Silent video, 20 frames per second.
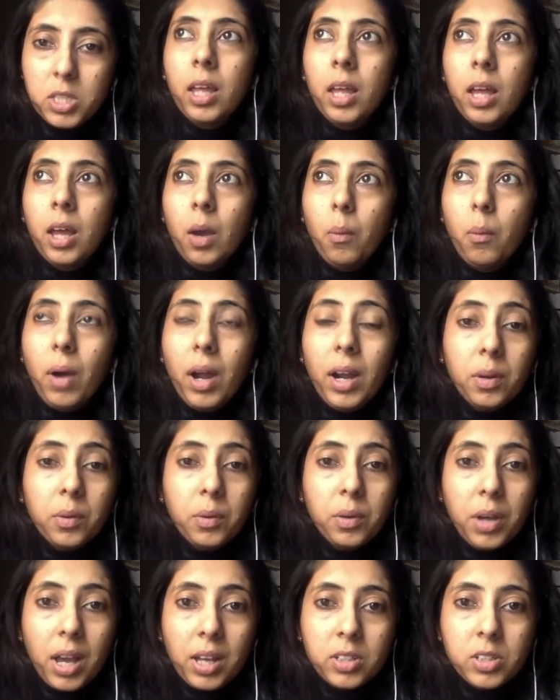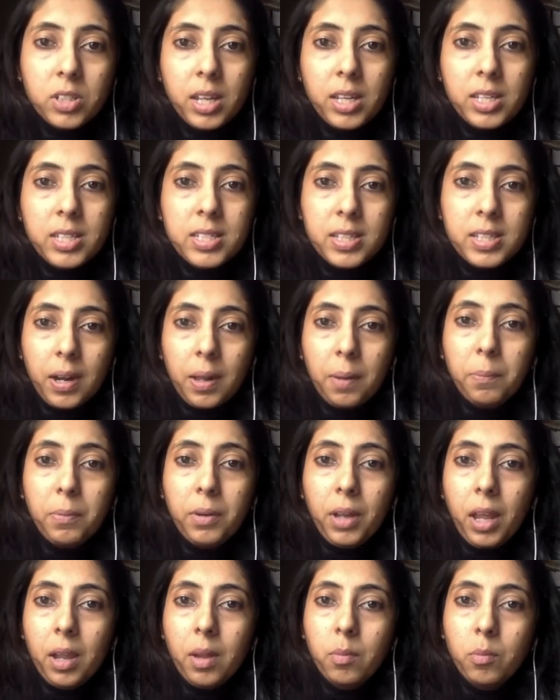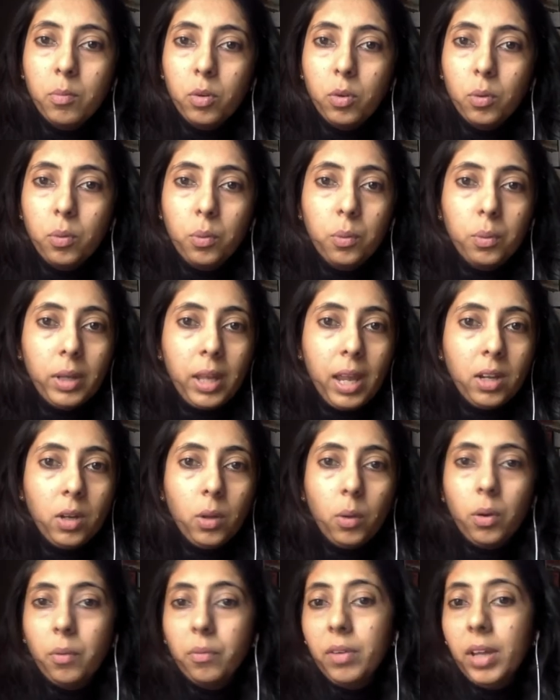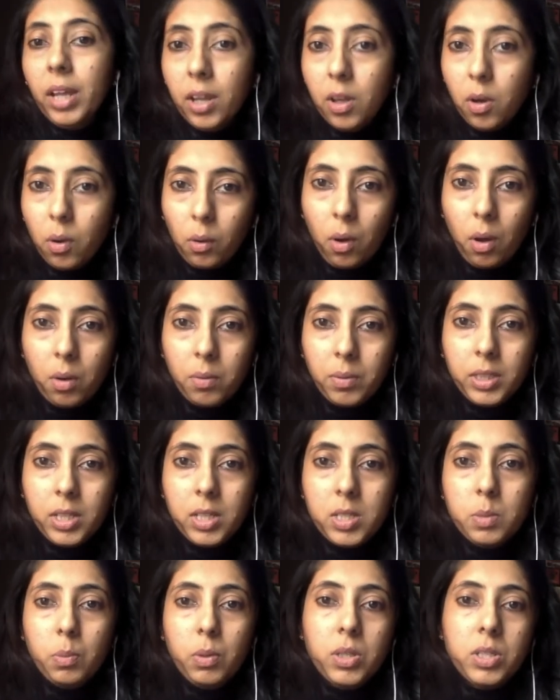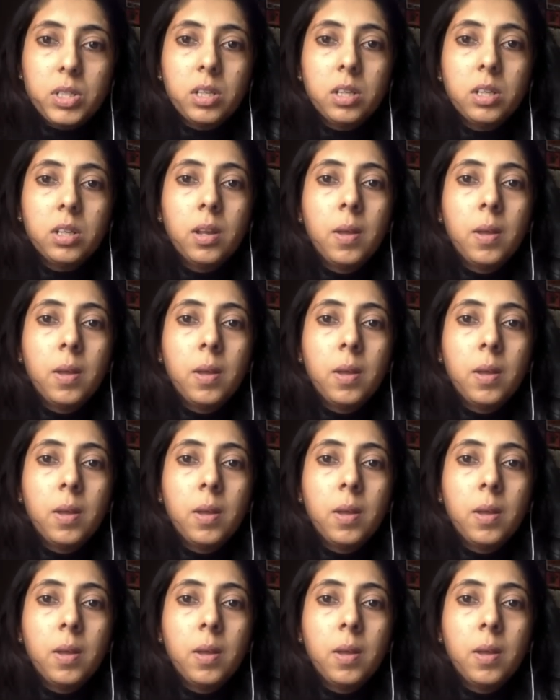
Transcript: So why don't you actually set up time to get on a video call with this person?